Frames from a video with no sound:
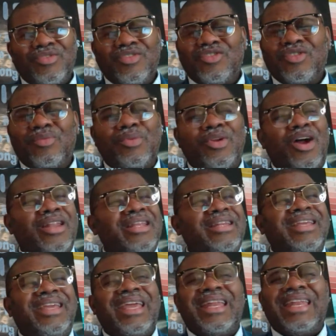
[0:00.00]
Some of y'all need to
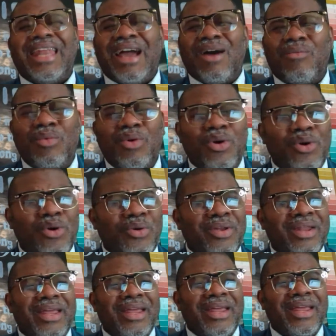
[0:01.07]
get in that
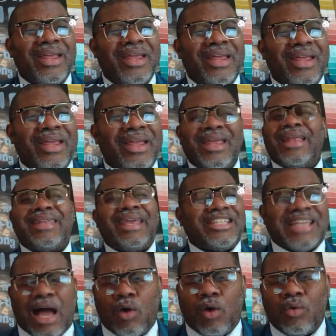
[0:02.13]
word
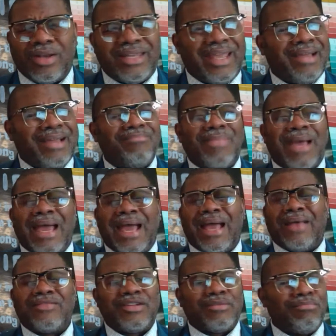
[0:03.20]
and take a shower,
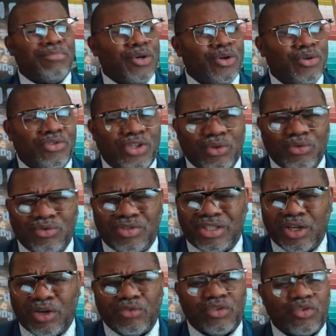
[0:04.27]
take a bath,
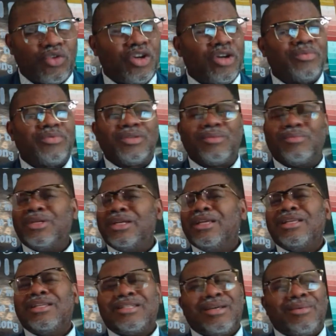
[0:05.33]
submerge yourself, scrub
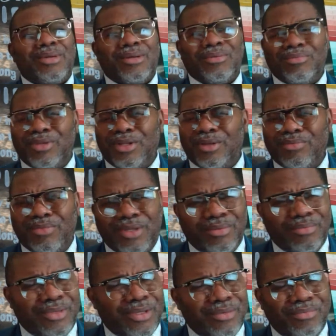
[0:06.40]
some some of them
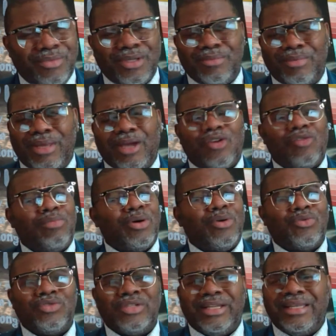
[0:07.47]
them them them, them
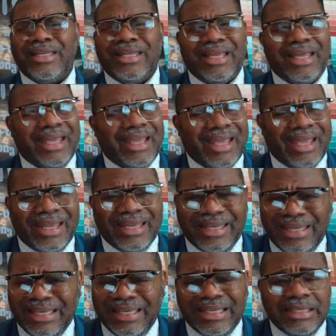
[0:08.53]
elbows and, and, and
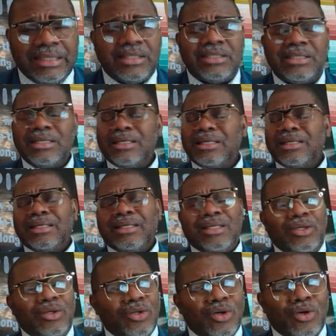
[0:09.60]
knees.
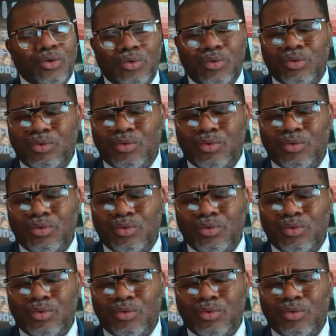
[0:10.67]
You know.